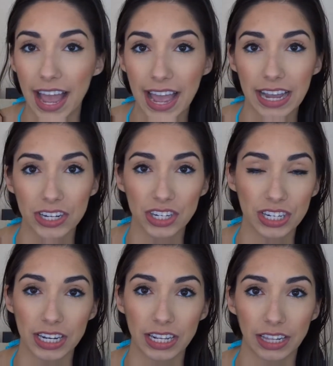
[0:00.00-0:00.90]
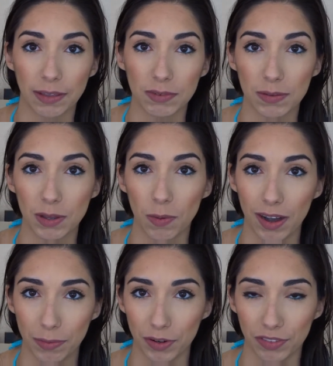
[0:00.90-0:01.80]
that actually didn't claim to be
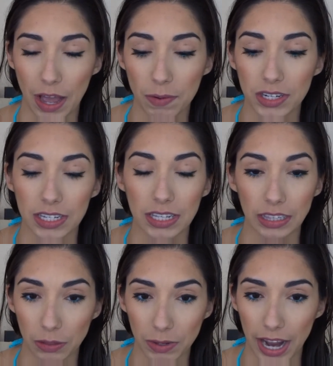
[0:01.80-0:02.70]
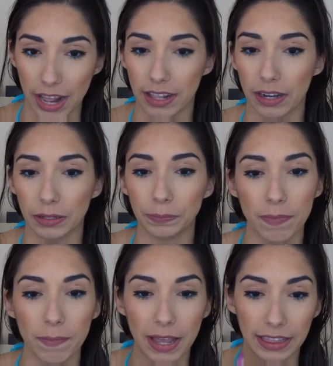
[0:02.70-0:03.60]
waterproof. That was just a liquid
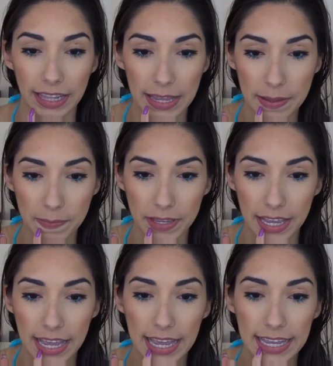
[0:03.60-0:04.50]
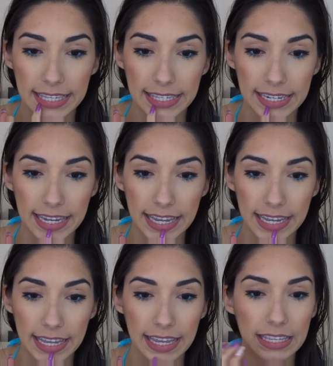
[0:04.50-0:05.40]
highlighter. My
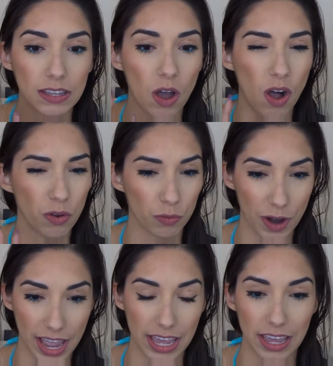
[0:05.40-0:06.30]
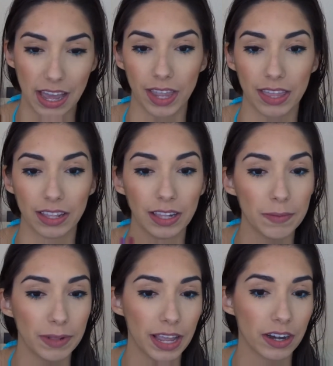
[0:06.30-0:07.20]
lipstick is all right, and the
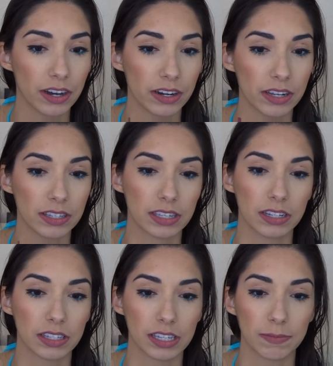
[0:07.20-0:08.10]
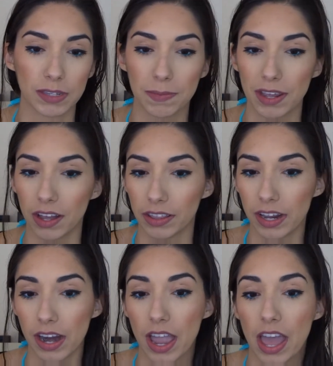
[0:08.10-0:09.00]
lip liner still seems to be on
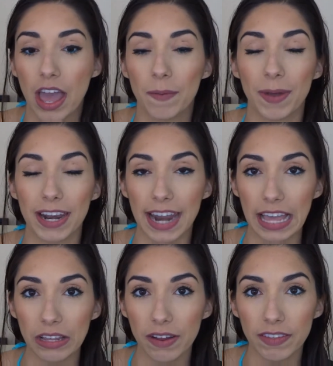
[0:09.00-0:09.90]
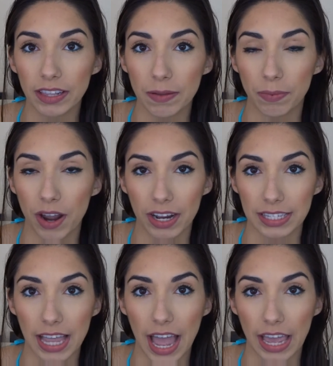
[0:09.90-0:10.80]
there, but neither of the lip
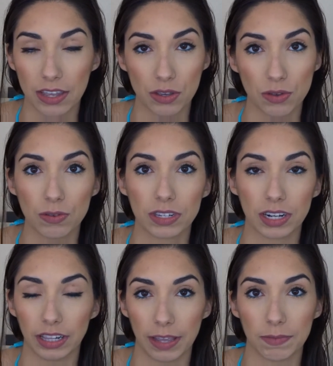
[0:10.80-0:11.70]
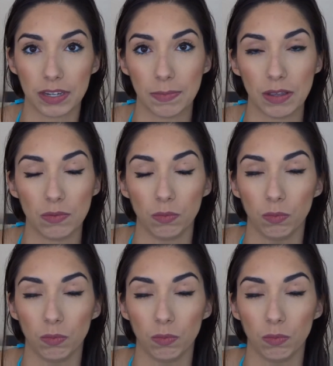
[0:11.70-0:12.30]
products that I used claim to be